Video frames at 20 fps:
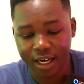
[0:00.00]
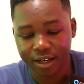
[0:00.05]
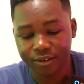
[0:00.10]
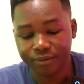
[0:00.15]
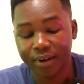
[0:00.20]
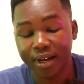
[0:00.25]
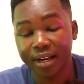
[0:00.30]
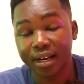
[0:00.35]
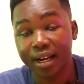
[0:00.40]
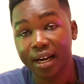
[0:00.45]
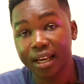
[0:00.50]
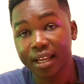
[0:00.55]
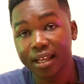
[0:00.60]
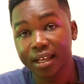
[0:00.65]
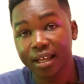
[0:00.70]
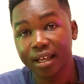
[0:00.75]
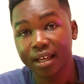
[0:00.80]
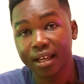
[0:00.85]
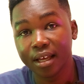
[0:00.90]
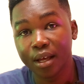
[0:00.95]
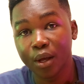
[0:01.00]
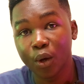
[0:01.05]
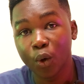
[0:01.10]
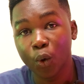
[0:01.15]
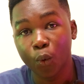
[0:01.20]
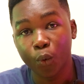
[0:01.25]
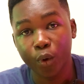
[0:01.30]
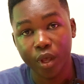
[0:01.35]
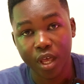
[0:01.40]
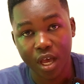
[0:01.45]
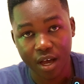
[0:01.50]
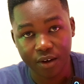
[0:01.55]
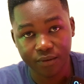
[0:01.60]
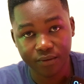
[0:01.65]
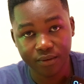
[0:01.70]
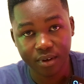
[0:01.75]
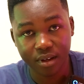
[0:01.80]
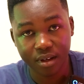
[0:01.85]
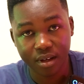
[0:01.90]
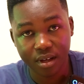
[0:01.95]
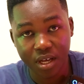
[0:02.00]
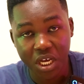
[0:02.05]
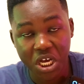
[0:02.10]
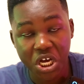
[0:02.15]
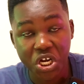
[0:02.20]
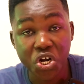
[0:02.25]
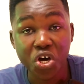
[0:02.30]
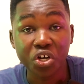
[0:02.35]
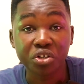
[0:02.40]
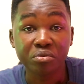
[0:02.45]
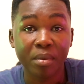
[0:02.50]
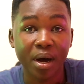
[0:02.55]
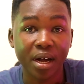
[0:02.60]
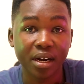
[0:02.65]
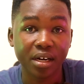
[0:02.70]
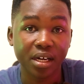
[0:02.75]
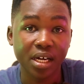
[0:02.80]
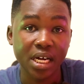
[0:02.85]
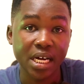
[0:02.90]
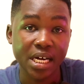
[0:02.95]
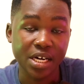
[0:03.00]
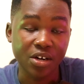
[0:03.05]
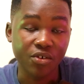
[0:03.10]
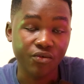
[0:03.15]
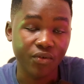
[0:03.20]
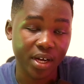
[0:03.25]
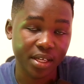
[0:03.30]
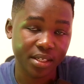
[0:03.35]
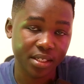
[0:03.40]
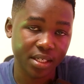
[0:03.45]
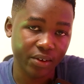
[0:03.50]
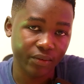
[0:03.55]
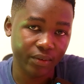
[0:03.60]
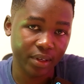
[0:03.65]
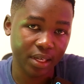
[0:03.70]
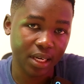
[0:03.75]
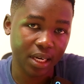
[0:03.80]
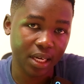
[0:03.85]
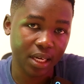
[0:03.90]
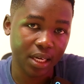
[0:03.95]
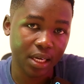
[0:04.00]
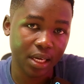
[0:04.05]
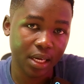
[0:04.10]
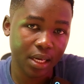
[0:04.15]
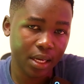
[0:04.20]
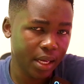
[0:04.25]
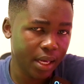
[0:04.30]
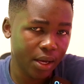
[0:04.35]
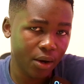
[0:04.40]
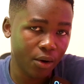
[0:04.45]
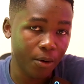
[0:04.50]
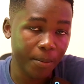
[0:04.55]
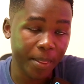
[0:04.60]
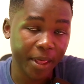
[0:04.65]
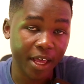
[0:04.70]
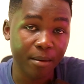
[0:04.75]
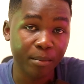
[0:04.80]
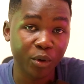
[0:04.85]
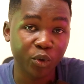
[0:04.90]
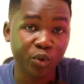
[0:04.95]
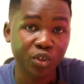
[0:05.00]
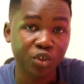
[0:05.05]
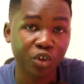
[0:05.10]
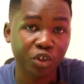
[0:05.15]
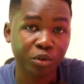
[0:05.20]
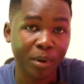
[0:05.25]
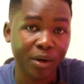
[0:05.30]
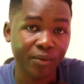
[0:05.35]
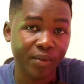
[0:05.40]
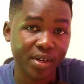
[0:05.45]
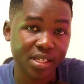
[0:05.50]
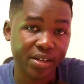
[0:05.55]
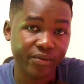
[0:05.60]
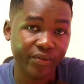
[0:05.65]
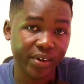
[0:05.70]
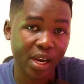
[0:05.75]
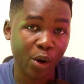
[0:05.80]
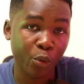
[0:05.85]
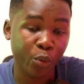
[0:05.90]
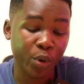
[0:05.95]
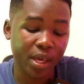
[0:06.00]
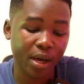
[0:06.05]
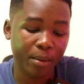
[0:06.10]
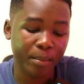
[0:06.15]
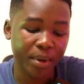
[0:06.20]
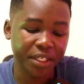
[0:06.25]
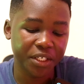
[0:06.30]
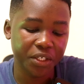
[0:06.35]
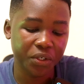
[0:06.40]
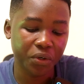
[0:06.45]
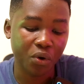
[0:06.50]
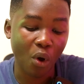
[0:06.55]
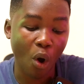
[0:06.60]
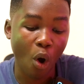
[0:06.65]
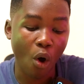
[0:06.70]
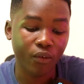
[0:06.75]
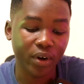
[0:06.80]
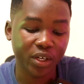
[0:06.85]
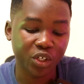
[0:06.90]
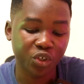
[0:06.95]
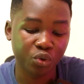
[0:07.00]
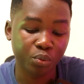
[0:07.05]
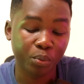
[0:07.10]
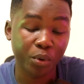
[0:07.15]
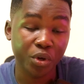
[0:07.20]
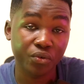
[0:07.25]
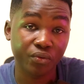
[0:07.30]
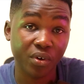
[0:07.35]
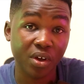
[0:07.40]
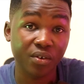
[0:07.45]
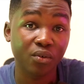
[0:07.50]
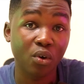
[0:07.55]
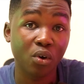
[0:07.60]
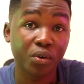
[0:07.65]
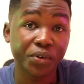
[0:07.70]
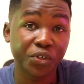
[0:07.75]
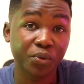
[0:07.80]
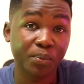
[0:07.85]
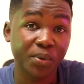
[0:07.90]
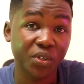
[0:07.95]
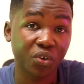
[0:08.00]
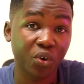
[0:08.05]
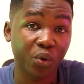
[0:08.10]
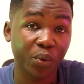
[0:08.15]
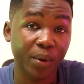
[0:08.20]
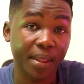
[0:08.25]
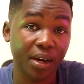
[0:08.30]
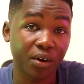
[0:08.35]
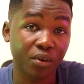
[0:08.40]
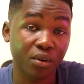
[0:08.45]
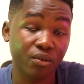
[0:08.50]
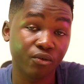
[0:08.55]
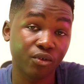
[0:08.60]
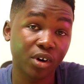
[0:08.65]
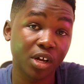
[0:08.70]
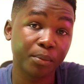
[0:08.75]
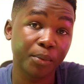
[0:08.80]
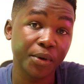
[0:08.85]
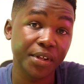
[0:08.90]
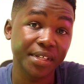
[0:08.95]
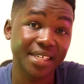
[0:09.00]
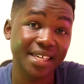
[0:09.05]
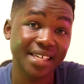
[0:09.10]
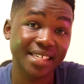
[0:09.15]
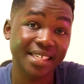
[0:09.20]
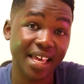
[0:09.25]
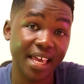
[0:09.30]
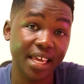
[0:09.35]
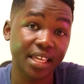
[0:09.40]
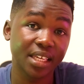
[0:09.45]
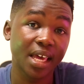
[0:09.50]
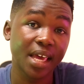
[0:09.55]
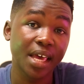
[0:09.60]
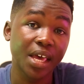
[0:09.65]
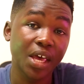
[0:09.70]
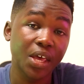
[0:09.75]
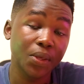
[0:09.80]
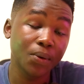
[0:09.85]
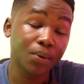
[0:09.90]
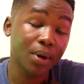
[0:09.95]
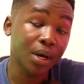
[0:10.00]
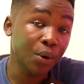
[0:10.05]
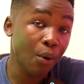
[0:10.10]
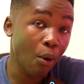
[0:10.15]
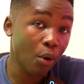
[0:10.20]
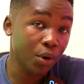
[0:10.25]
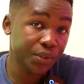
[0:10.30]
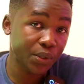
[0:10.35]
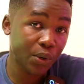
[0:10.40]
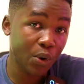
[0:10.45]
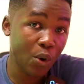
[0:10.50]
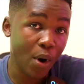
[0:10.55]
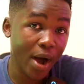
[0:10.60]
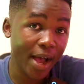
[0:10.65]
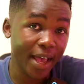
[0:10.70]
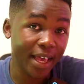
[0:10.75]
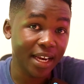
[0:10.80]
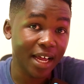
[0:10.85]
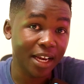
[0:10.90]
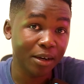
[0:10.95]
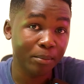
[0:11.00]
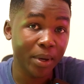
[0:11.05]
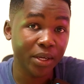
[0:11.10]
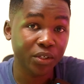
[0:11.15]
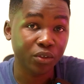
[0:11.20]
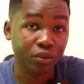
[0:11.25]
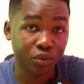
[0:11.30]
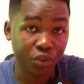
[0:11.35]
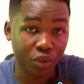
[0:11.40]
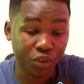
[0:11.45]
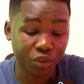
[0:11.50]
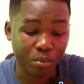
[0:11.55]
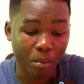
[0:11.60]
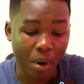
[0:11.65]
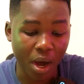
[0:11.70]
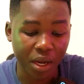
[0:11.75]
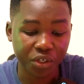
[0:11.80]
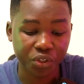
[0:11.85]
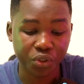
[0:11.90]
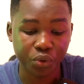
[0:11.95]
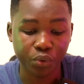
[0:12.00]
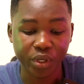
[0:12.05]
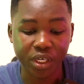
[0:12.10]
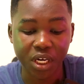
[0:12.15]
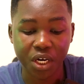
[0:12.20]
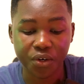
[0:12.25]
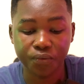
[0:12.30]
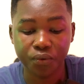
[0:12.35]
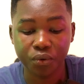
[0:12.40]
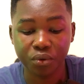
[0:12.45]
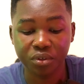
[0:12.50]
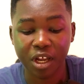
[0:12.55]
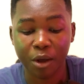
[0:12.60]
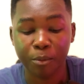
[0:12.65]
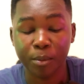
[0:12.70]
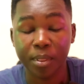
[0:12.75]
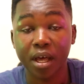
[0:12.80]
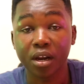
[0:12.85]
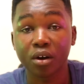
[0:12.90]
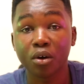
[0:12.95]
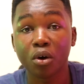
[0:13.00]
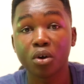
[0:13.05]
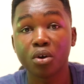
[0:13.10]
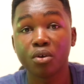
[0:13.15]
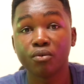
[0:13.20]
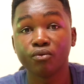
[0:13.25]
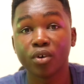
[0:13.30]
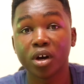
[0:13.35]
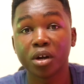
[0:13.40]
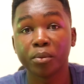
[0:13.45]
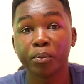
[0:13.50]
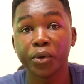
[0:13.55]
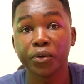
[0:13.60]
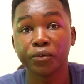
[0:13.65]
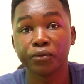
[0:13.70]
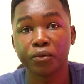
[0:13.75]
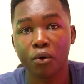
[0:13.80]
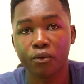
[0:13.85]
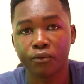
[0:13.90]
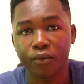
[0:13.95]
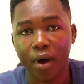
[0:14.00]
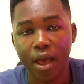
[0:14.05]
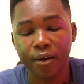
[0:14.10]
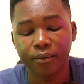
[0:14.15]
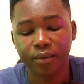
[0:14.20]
And finally, we have Dortmund vs Sevilla. On the game between Dortmund vs Sevilla, we are betting on over 2.5 goals to be scored with an odd of 1.68. You can also go ahead and bet on Dortmund to win at full time with an odd of 1.45.